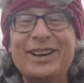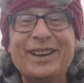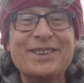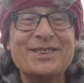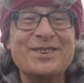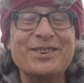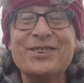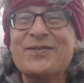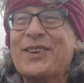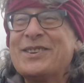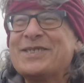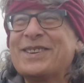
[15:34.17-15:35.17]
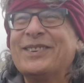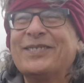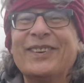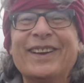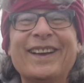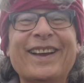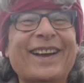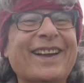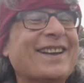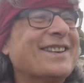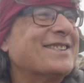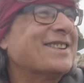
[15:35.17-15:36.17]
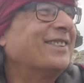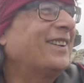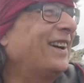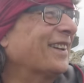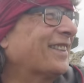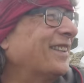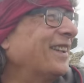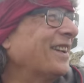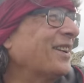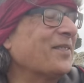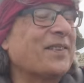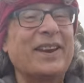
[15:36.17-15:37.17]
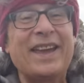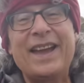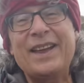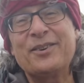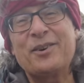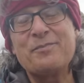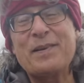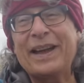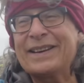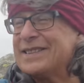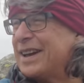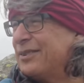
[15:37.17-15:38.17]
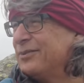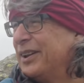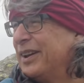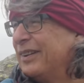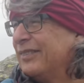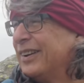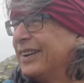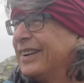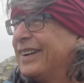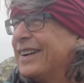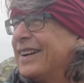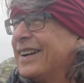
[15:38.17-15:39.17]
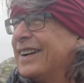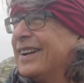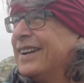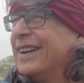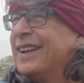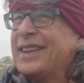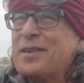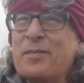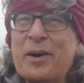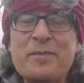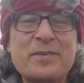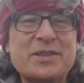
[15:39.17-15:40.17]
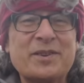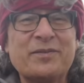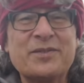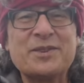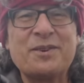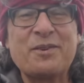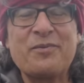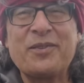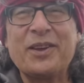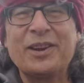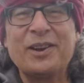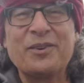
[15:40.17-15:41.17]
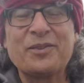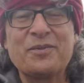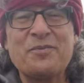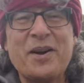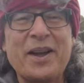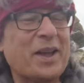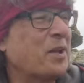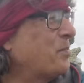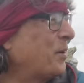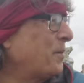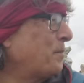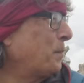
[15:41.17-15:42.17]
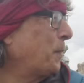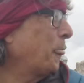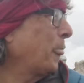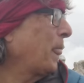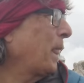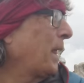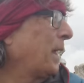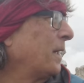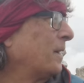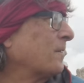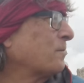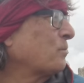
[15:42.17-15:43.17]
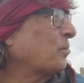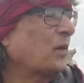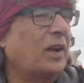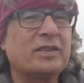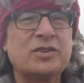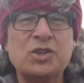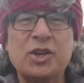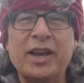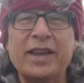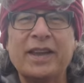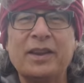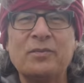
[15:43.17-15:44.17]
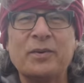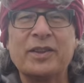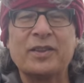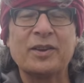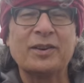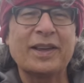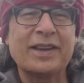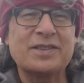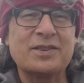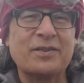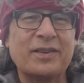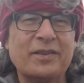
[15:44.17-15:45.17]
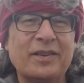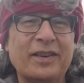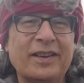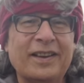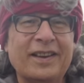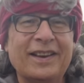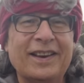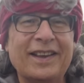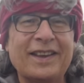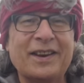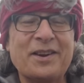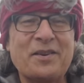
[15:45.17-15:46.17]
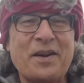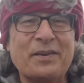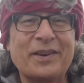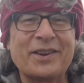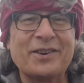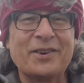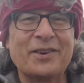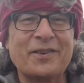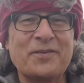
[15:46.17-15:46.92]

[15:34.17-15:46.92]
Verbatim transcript: really enjoying myself. So I think I'm gonna head on back down now. Uh, there might be some photography along the way, but I'll check in with you later and let you know how I got